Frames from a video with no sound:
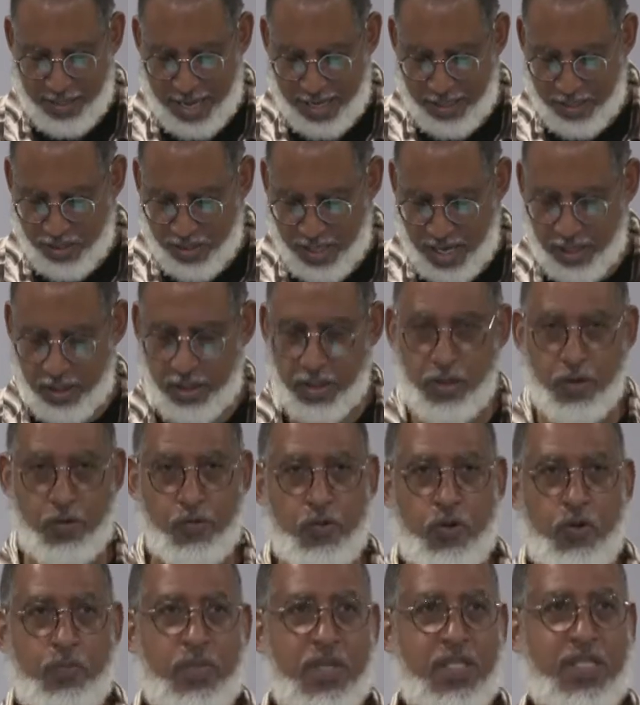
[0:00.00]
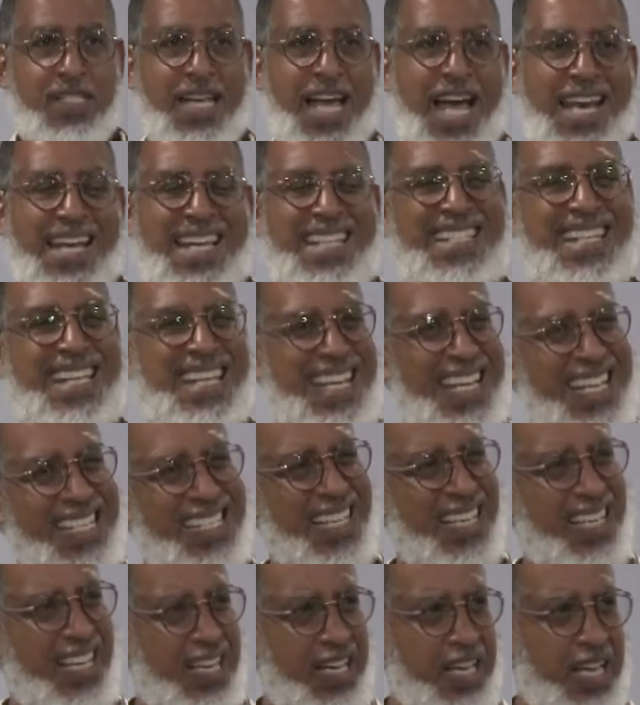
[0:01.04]
That second group is not as
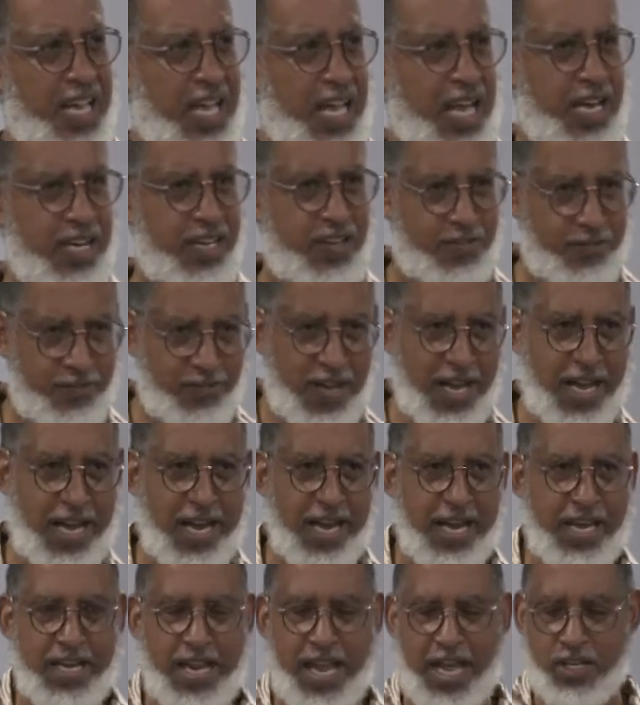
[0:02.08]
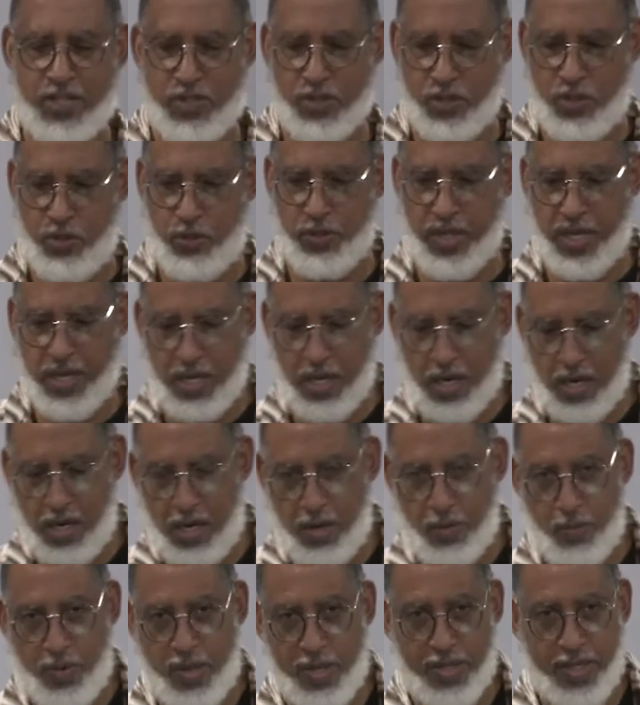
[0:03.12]
easily defined as to who they
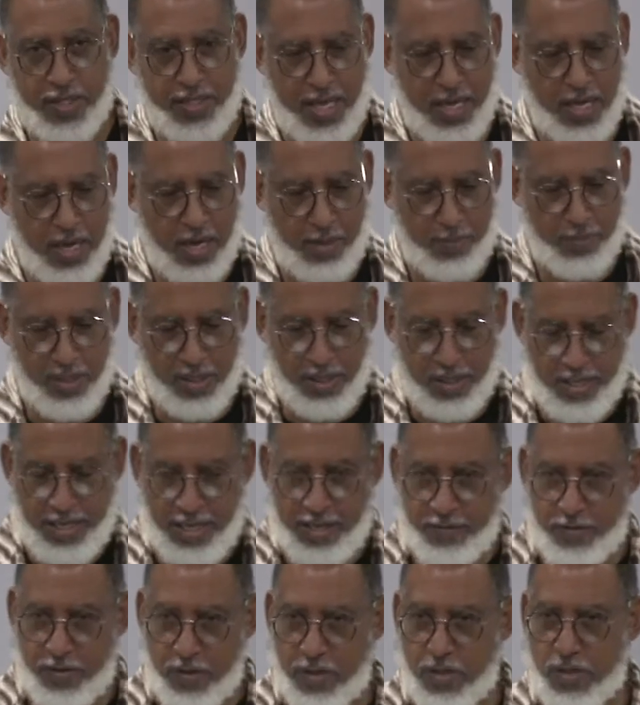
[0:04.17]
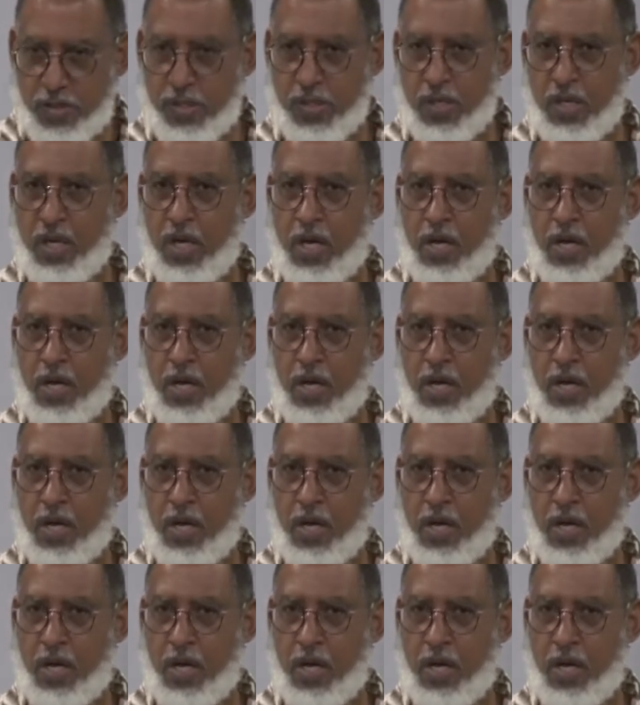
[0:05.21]
are, whether they are believers